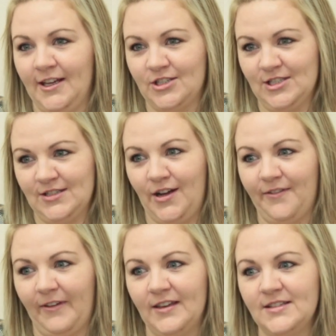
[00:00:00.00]
Elections
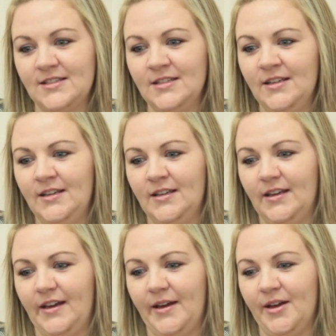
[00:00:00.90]
Office.
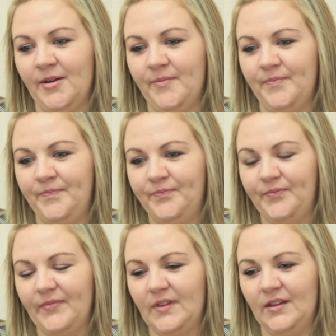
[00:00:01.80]
Um,
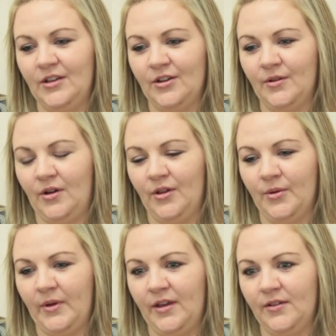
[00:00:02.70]
you know,
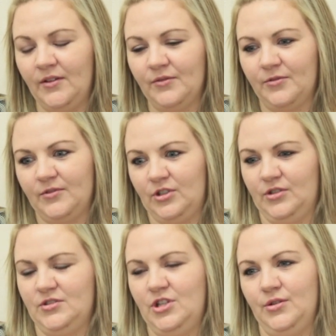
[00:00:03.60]
all the way
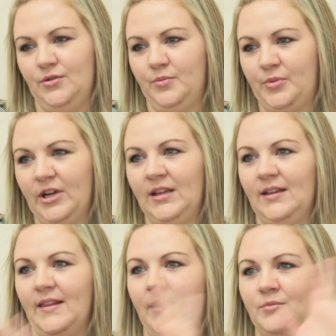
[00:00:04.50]
to
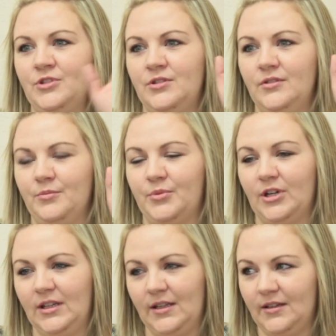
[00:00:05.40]
bringing them,
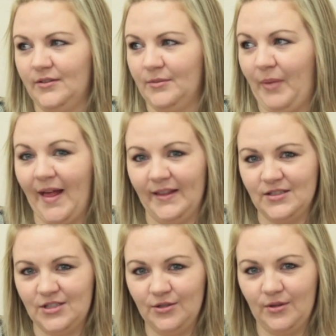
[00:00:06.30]
bringing
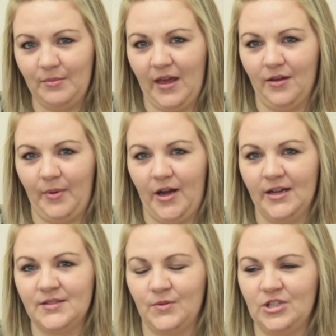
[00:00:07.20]
ballots to the
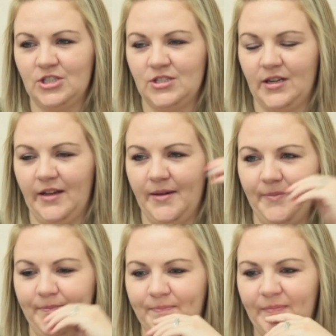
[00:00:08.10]
mailbox, which
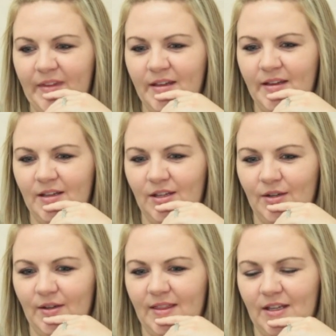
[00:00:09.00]
um, you
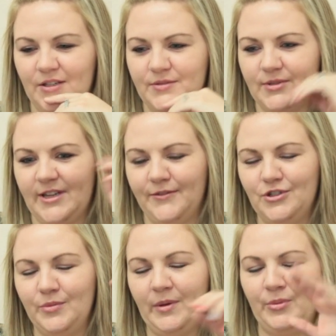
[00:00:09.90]
know, I think you're supposed to have
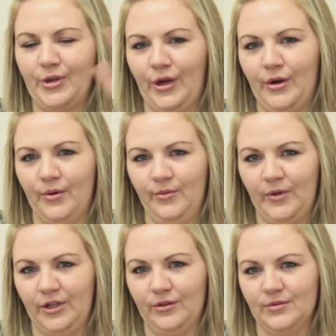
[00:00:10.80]
two people go
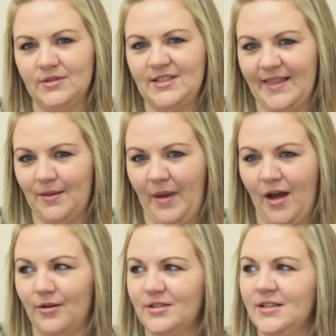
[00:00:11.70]
when you send them
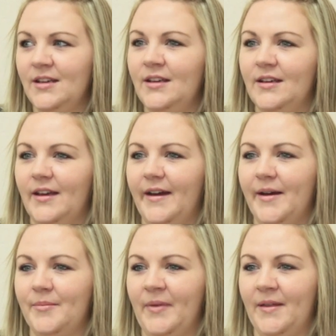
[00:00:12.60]
out,
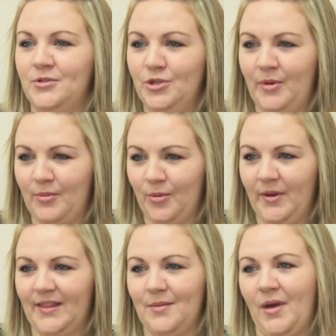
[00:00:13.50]
um, and two people
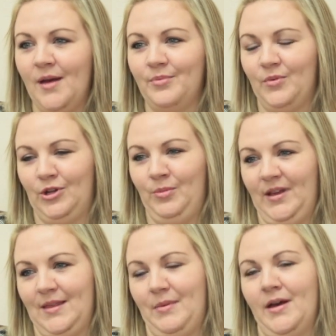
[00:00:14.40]
pick them up when you
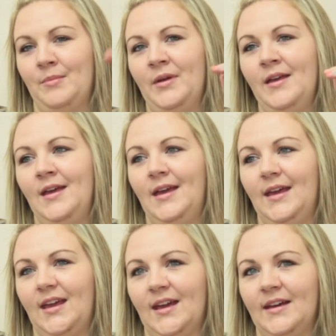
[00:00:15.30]
pick them up,
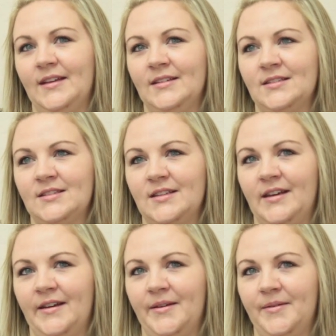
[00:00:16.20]
and
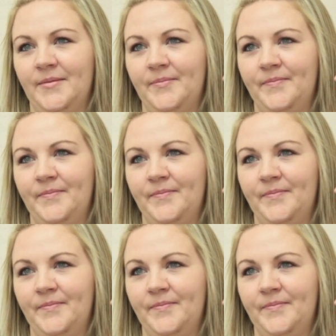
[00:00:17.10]
um,